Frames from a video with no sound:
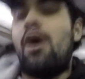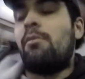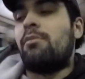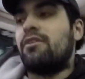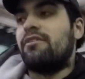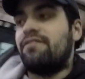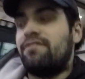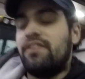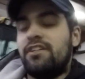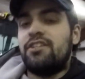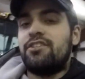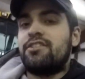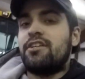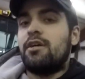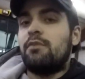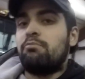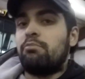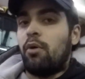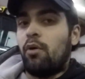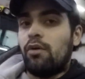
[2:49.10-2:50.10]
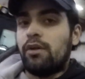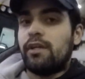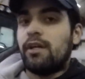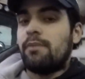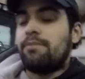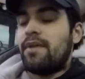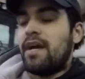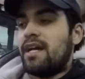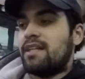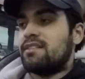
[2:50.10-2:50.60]
I'm gonna finish up bowling
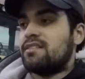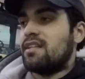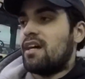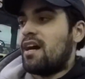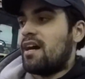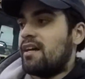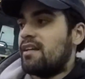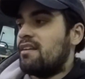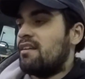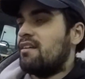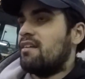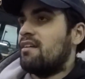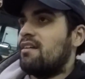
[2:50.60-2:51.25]
up that side,